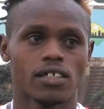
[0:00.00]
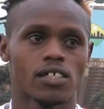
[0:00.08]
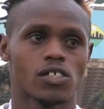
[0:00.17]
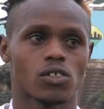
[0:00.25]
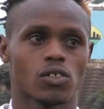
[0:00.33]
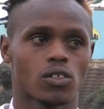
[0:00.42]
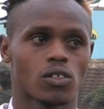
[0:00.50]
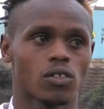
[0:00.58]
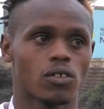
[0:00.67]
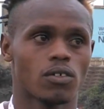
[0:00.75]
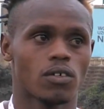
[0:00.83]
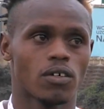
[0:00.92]
Mm-hmm.
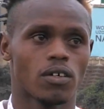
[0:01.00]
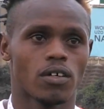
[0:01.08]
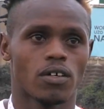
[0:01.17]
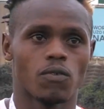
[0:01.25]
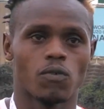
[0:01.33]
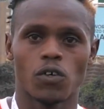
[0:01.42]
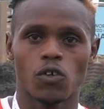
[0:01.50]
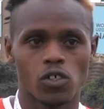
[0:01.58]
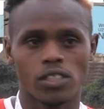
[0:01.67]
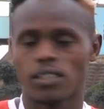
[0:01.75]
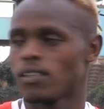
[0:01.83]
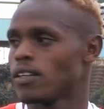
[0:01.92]
So we
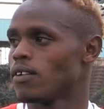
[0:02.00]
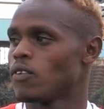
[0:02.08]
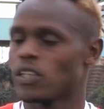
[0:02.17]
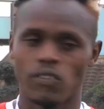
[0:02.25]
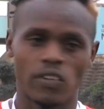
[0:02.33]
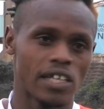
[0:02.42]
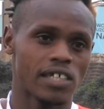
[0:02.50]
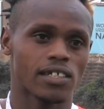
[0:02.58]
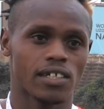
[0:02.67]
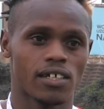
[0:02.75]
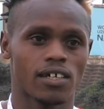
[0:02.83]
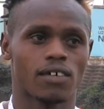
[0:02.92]
coach, when we are
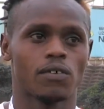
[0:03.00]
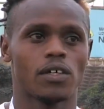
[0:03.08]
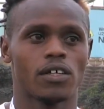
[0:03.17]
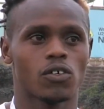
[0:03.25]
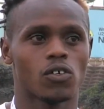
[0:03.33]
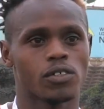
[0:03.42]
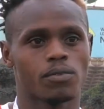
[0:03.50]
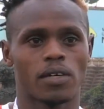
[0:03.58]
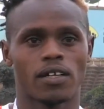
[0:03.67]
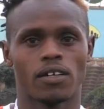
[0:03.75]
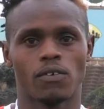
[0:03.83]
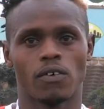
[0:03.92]
inside here, we coach
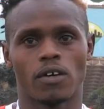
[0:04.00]
by